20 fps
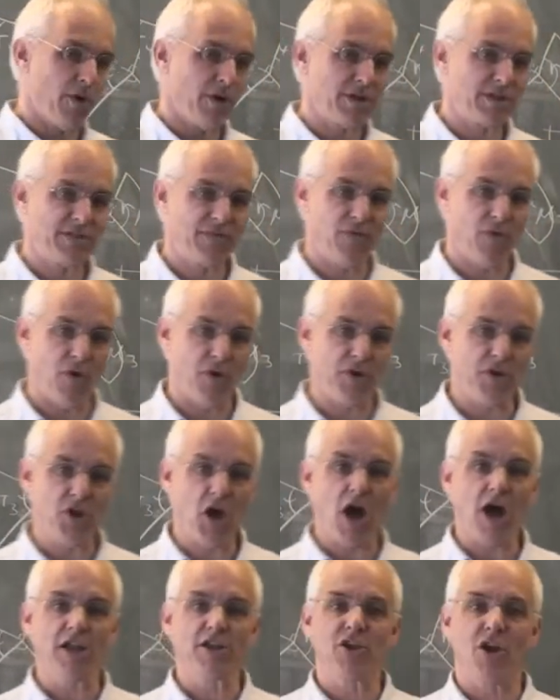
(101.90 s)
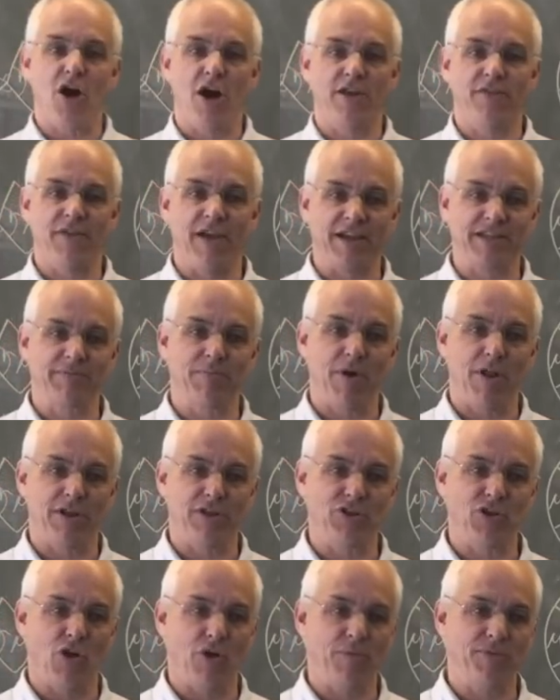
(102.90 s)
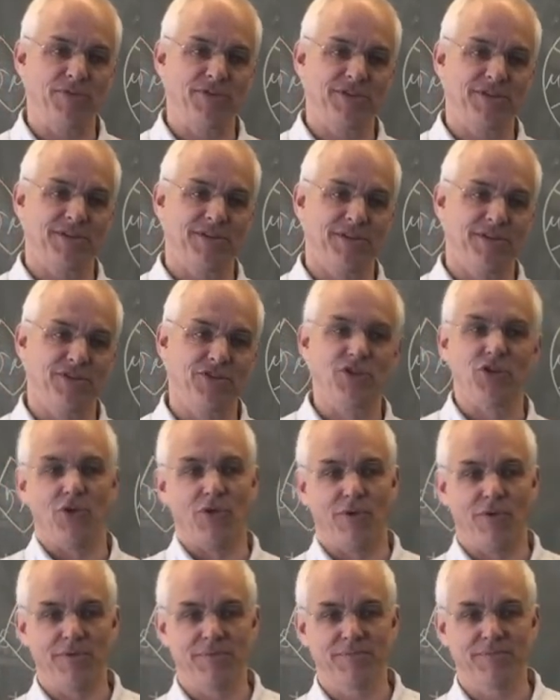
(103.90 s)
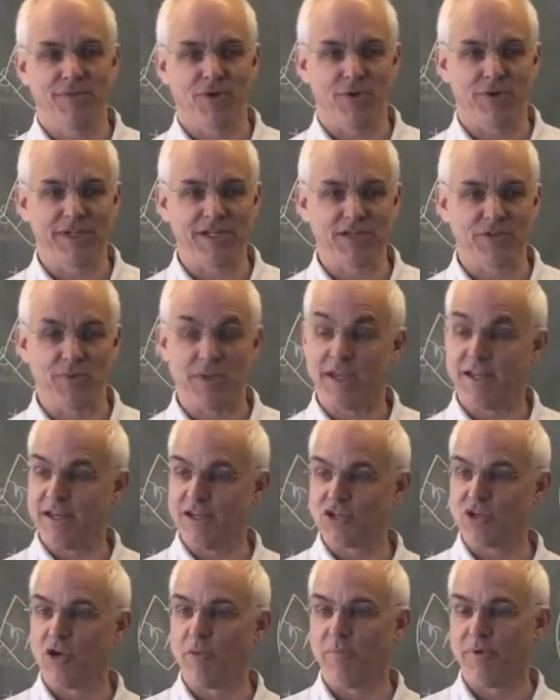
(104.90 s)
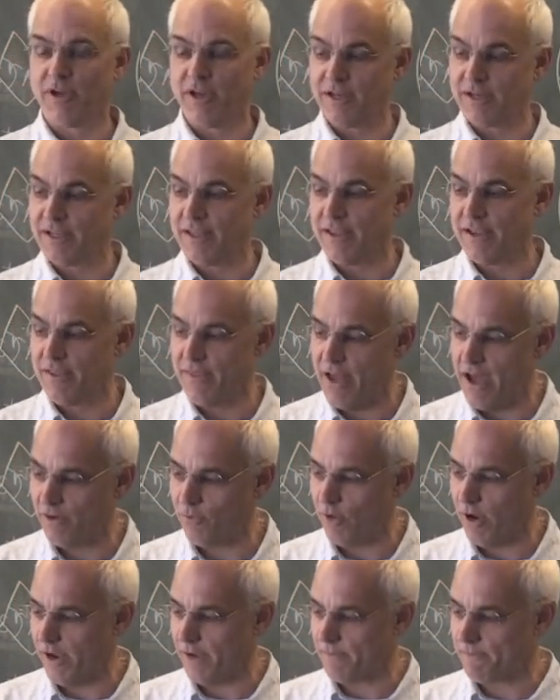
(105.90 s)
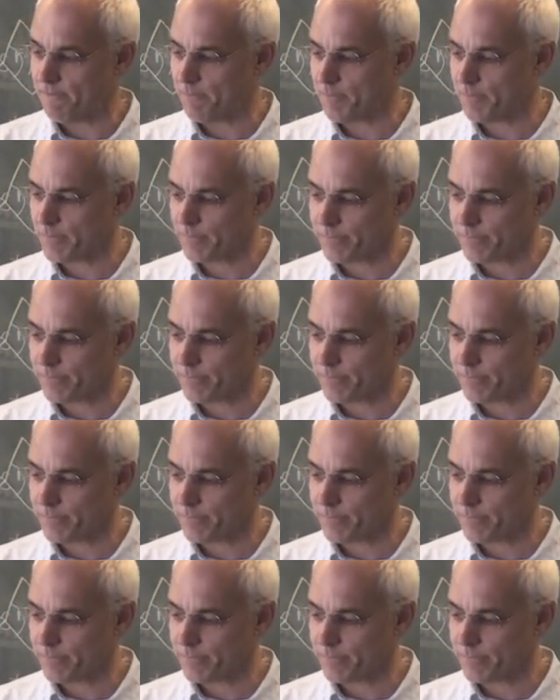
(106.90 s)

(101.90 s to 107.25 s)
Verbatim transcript: works for non-convex polytopes too, or at least we can interpret it in that way.